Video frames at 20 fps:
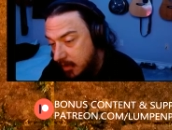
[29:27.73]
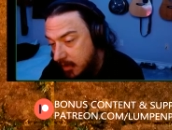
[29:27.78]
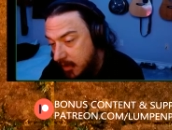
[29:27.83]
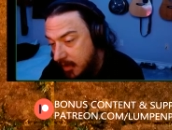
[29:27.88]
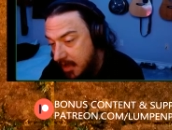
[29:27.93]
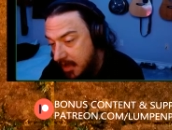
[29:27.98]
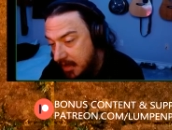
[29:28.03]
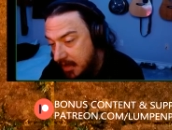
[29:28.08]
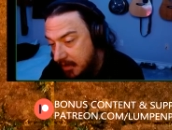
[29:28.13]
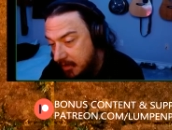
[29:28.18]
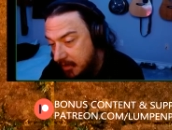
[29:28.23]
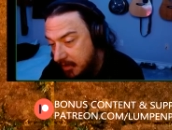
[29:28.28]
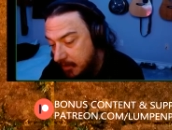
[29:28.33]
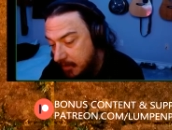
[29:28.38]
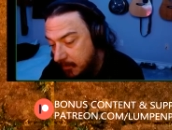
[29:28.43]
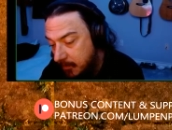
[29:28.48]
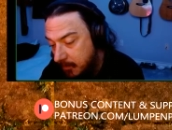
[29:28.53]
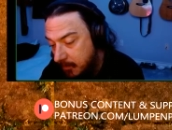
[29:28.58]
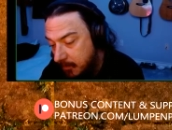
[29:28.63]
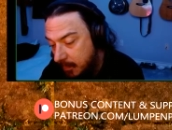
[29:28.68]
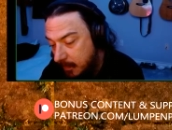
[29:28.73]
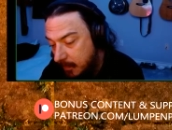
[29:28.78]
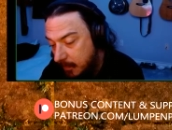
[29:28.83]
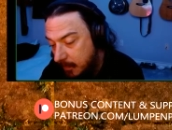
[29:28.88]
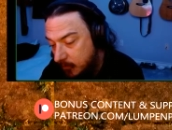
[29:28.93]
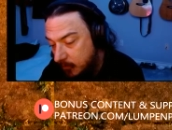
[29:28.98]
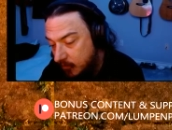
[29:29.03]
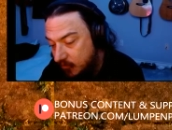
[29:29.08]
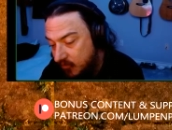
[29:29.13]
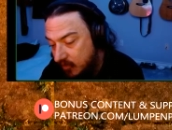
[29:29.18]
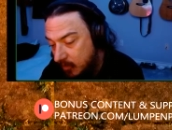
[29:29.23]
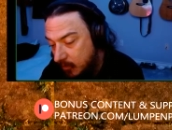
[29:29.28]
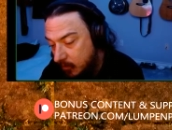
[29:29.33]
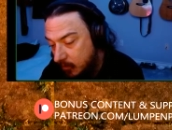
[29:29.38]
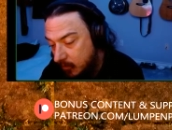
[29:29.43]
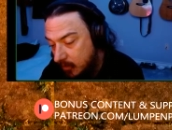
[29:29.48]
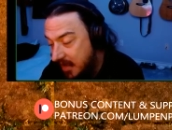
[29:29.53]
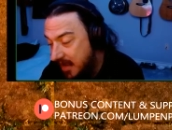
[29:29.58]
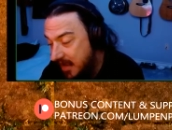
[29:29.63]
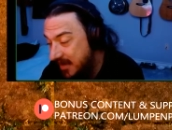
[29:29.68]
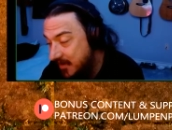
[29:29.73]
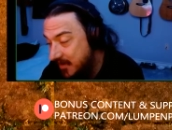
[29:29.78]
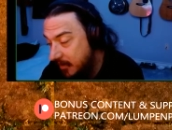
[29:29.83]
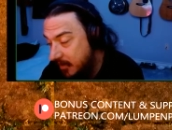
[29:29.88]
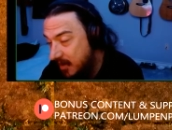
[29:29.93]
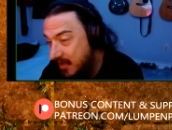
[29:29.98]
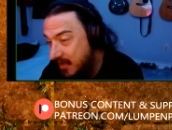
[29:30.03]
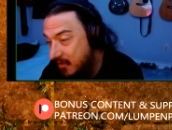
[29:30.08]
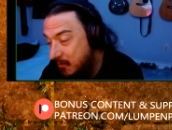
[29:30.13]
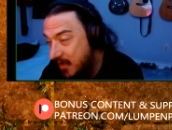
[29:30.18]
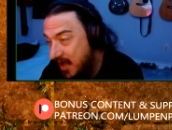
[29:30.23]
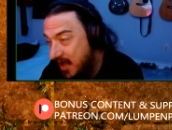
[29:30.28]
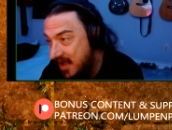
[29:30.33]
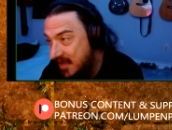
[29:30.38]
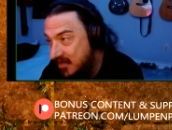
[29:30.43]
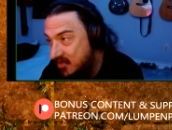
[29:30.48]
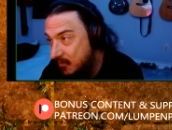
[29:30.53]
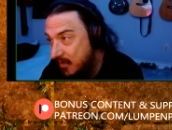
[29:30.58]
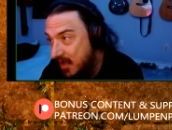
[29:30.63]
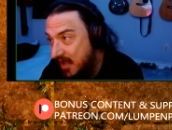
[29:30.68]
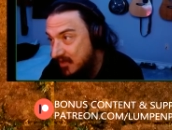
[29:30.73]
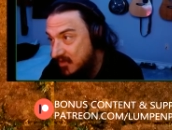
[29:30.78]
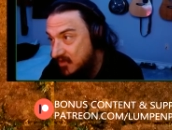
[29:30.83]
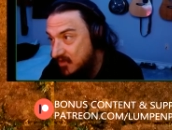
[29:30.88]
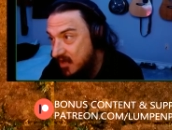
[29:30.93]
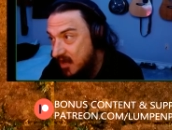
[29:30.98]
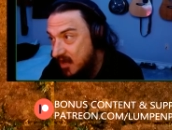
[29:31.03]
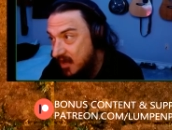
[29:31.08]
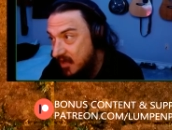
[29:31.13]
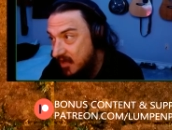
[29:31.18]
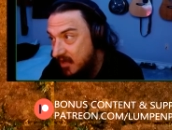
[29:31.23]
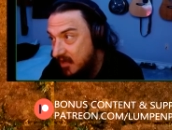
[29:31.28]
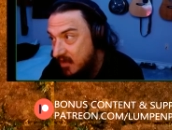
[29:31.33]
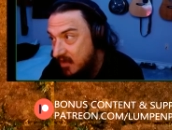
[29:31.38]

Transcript: And and in the past, Max and I